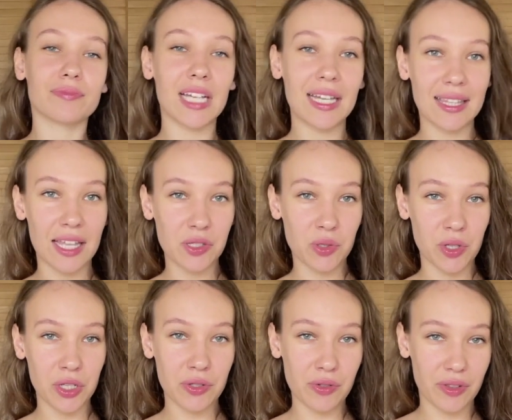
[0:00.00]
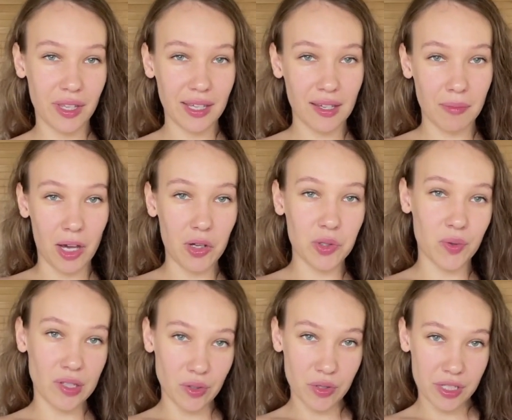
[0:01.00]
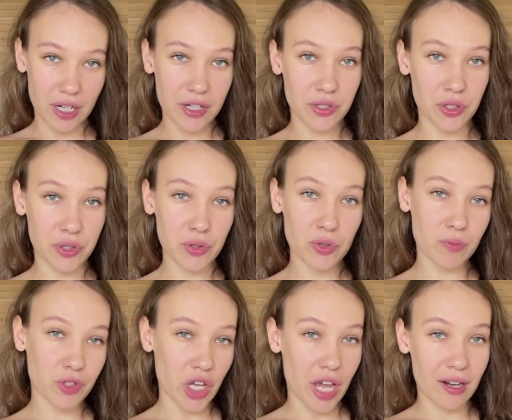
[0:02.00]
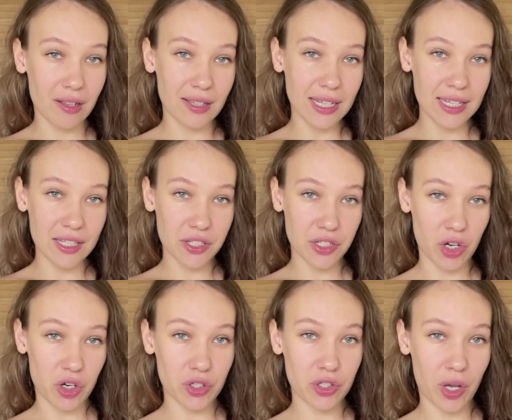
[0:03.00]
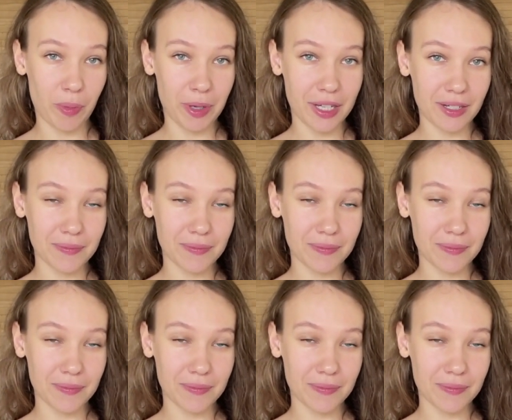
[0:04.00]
that you need to think about when you start your YouTube channel is your topic.